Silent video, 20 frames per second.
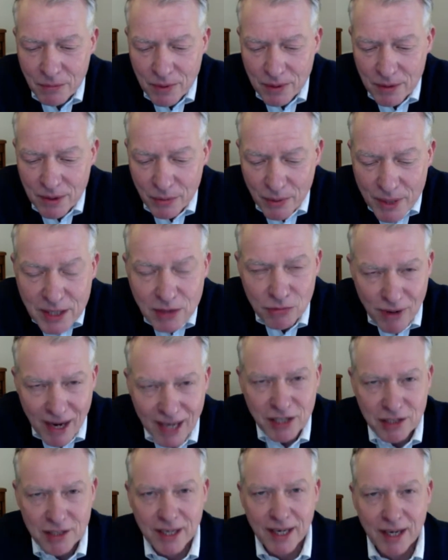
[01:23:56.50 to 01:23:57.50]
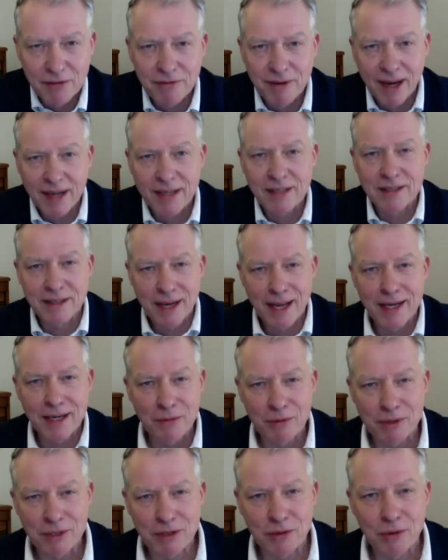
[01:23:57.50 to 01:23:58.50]
There is a rationing effect in any
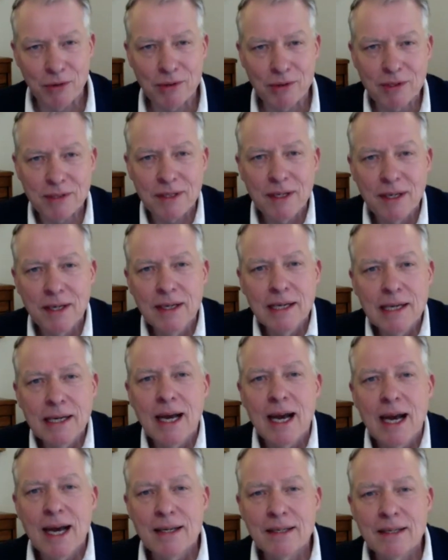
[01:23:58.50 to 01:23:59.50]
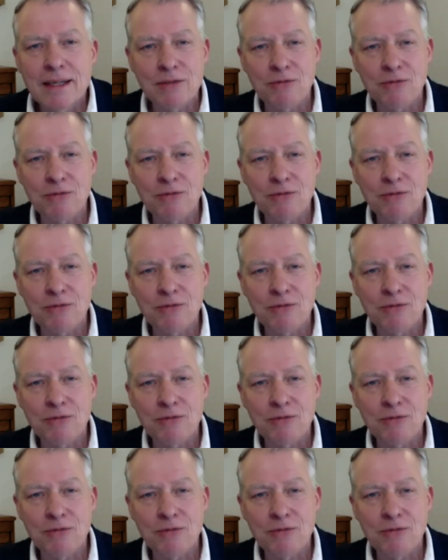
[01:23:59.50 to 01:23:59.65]
resource, and it's